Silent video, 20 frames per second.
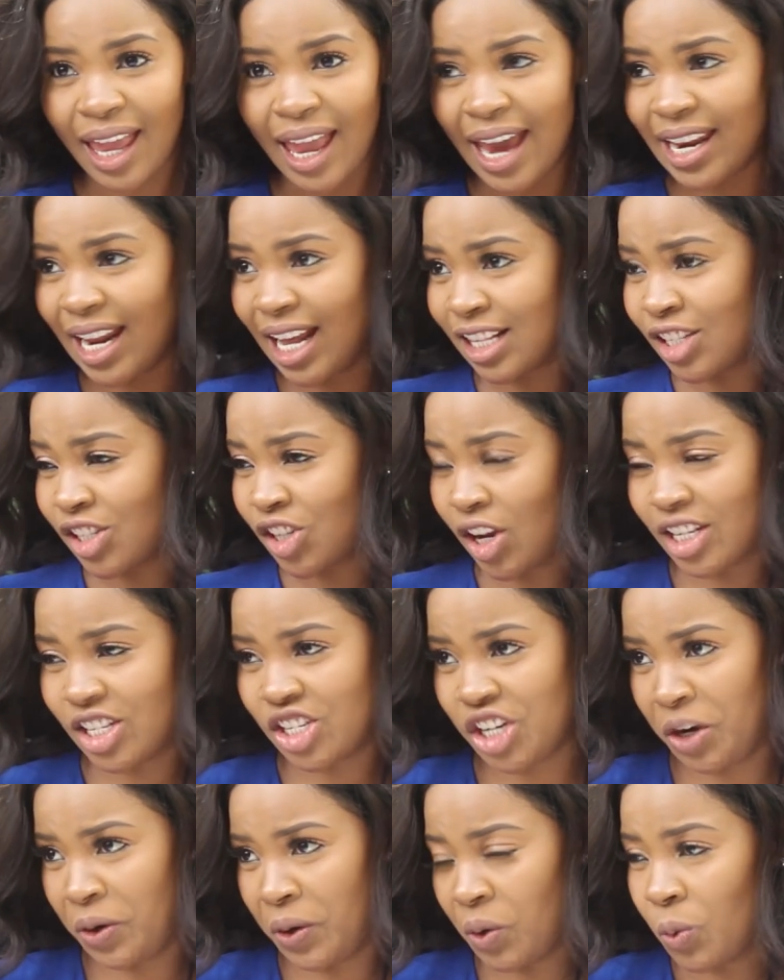and I'd start
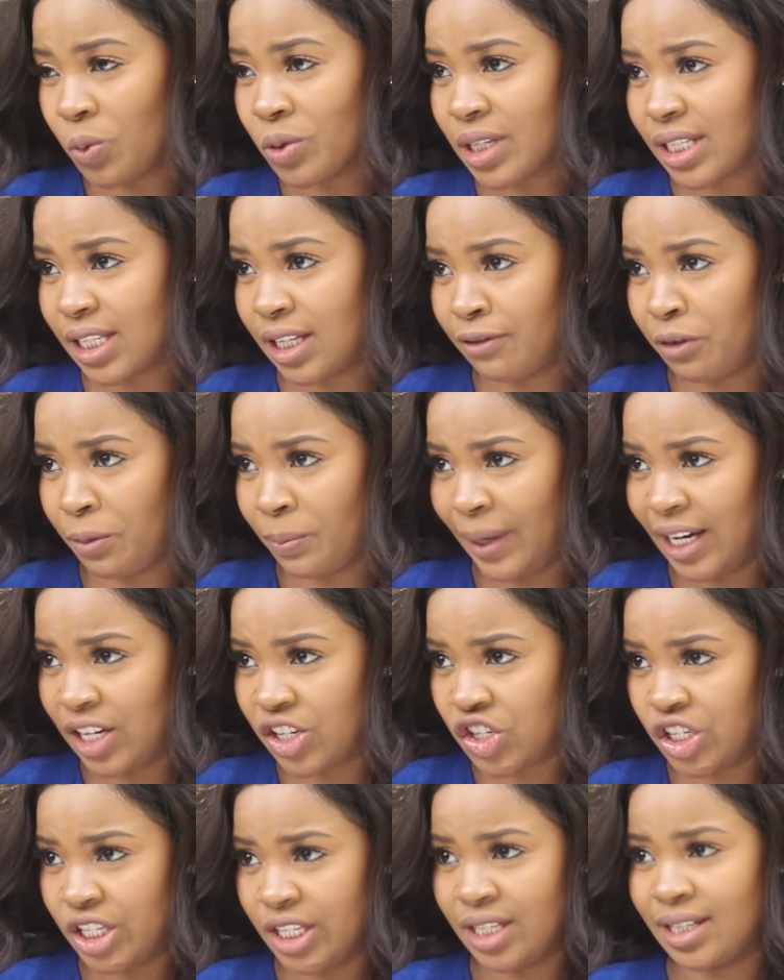sharing all this
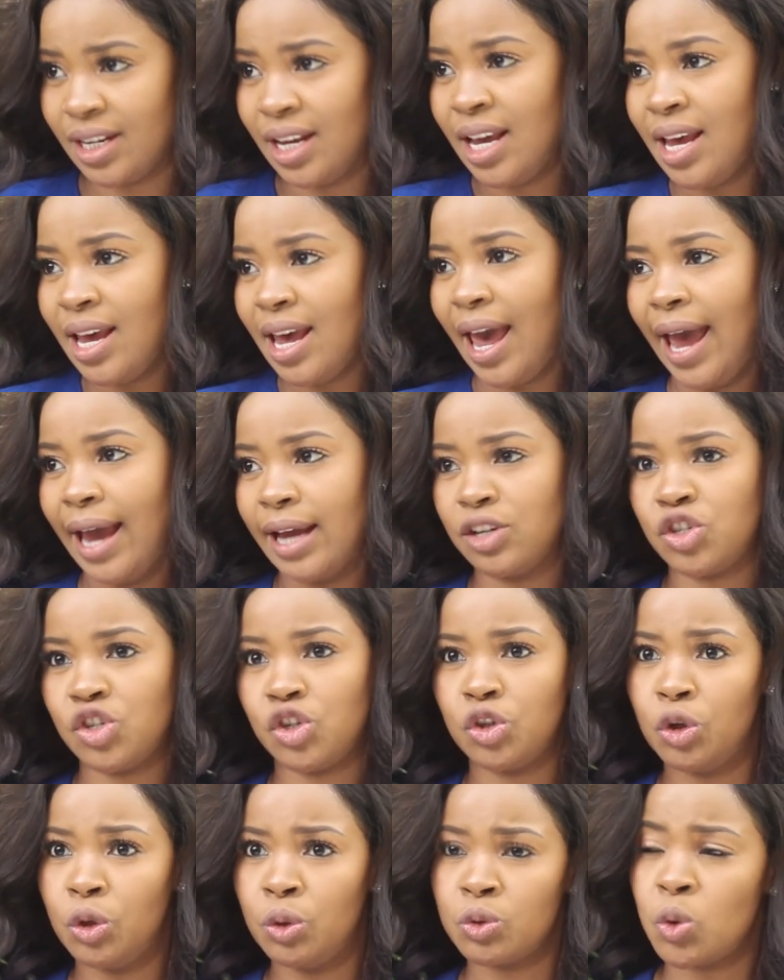information and,
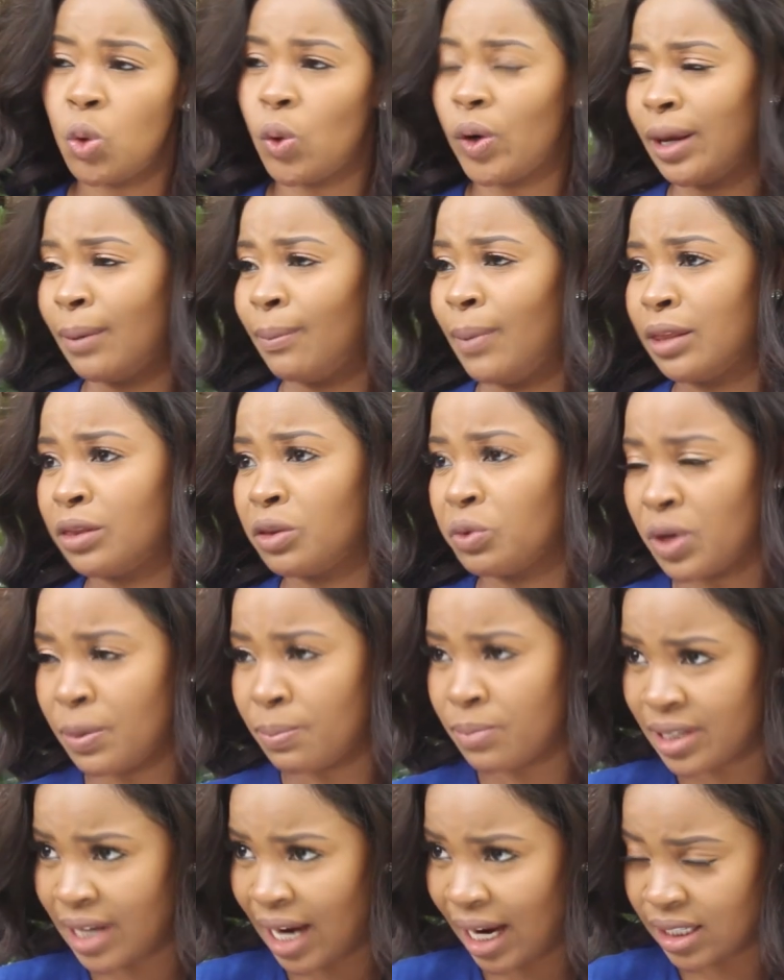you know, talking about the
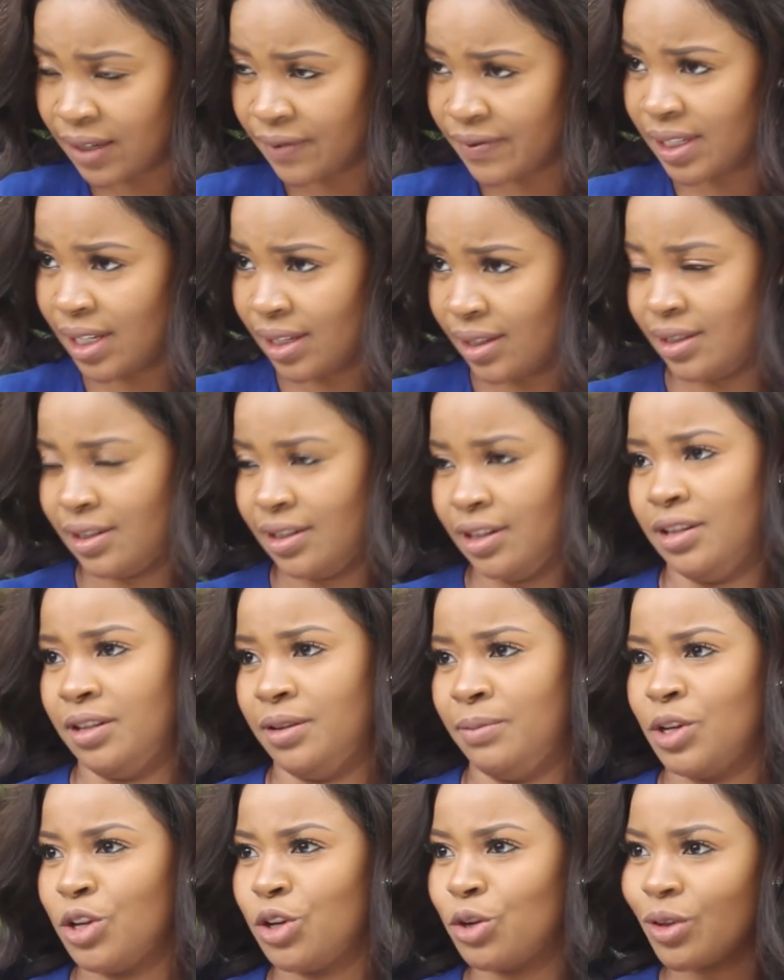reproductive
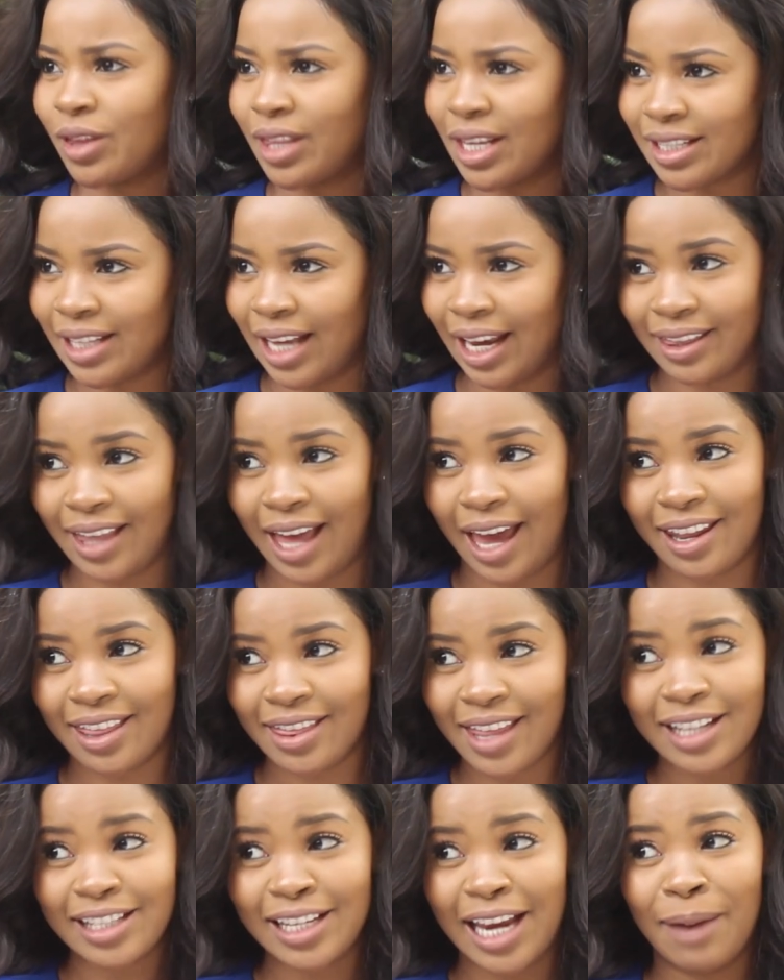system, you know, things like that.
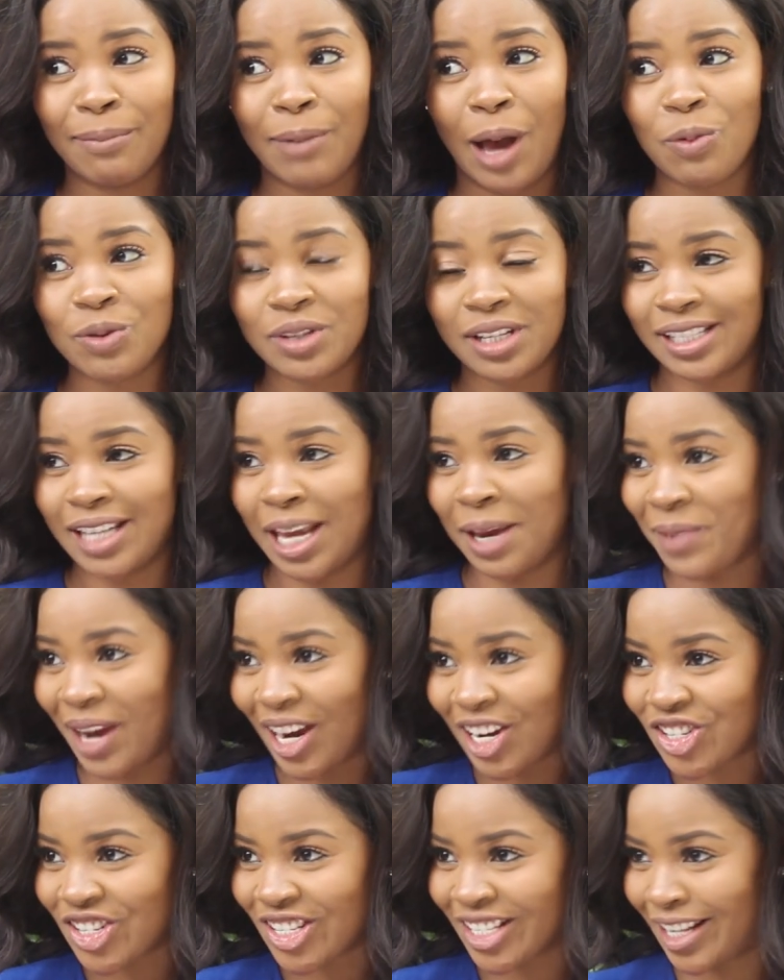And that time I was the same
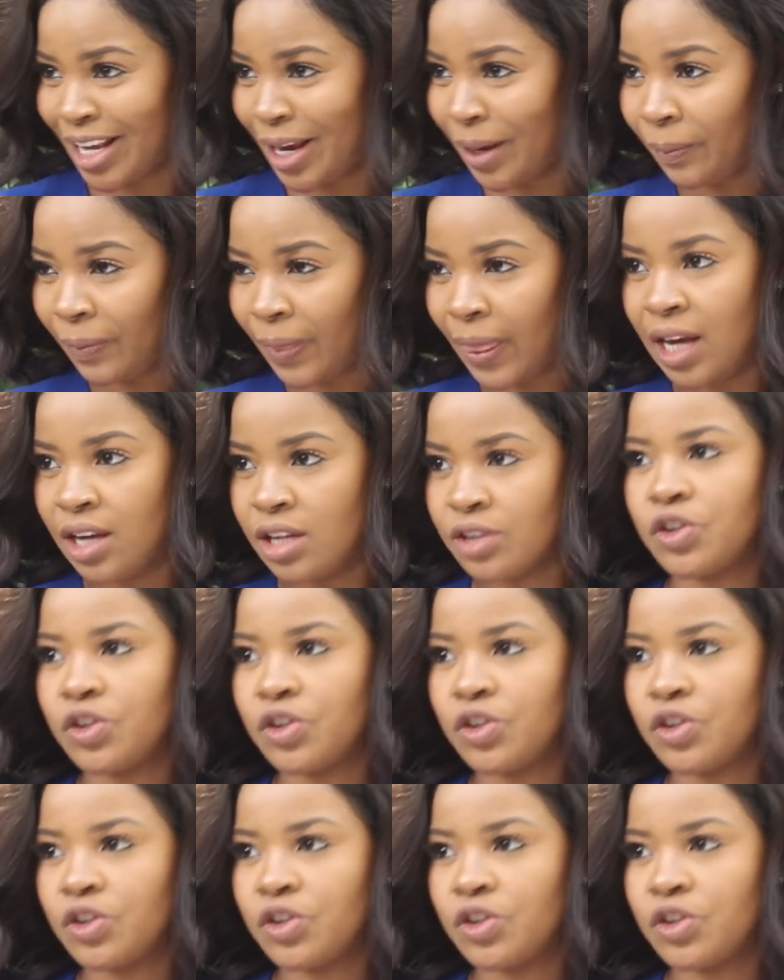age as them.